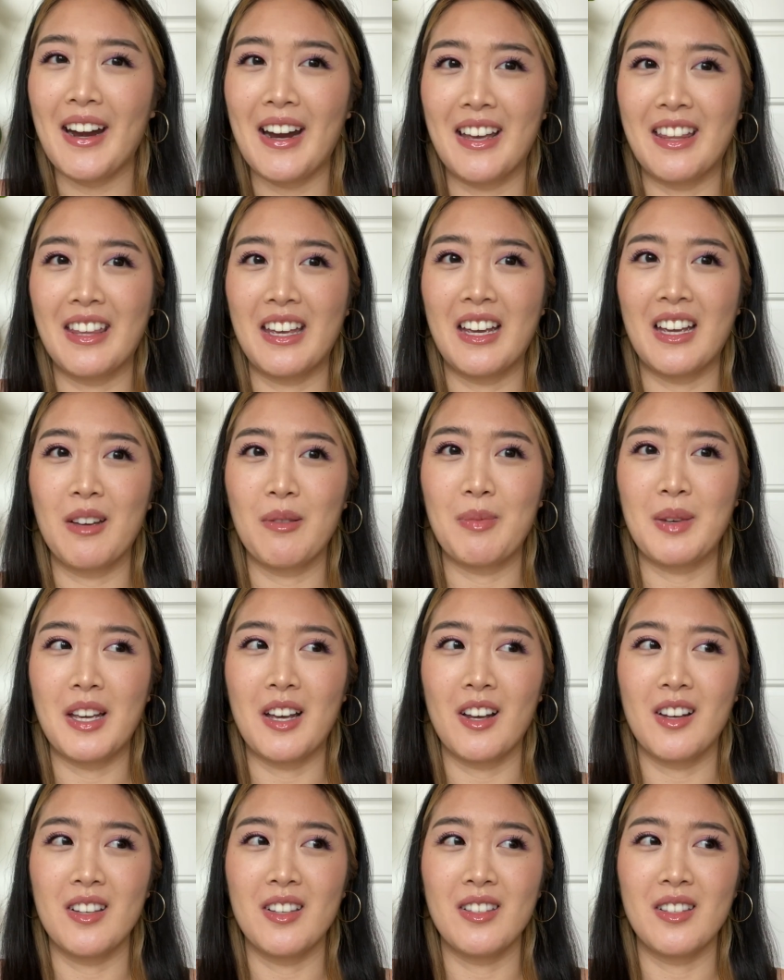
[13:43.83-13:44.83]
think
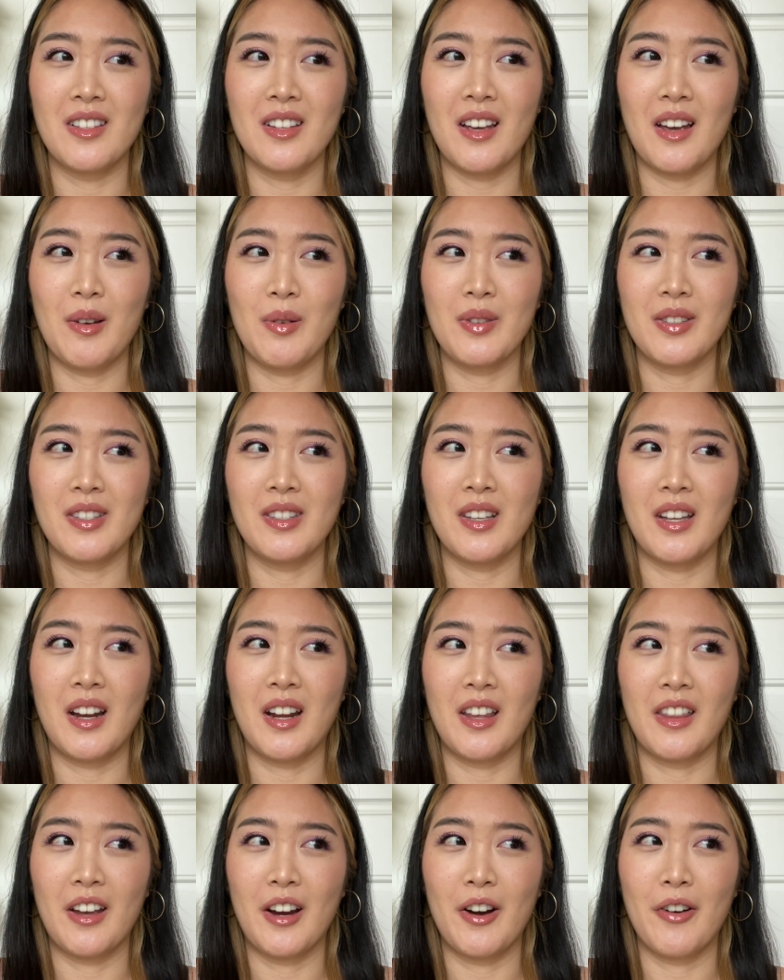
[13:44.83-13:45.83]
because I was
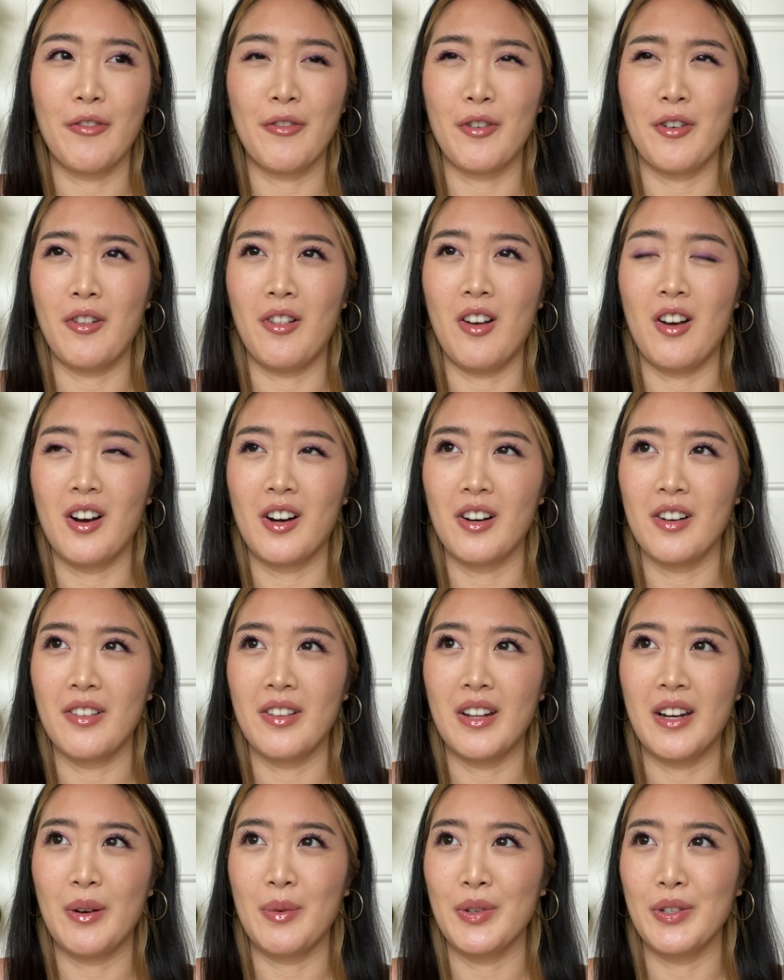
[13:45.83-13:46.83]
sitting there for longer than
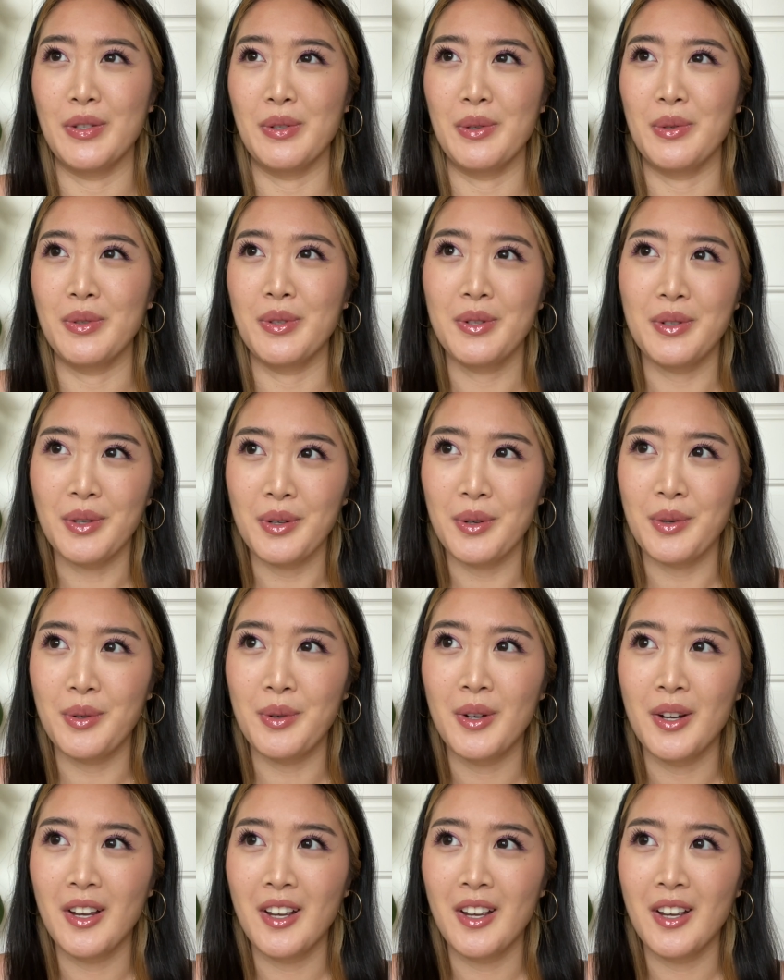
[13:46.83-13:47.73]
I was used to.